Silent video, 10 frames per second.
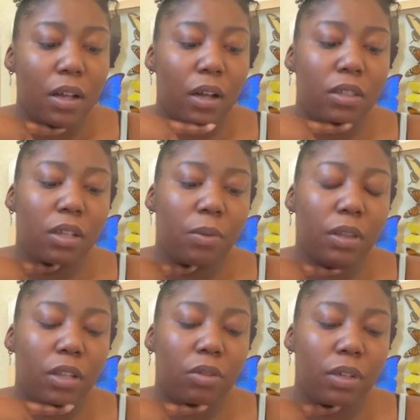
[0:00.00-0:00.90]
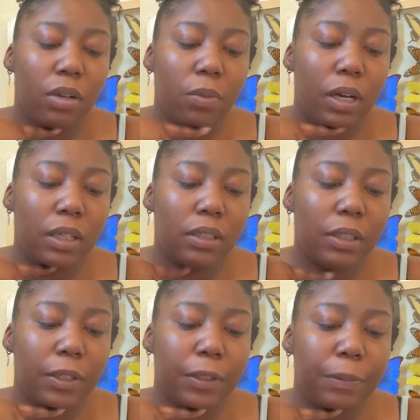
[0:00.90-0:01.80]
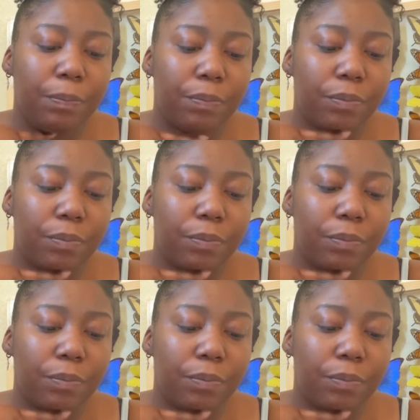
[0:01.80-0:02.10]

Also with the Three of Wands here,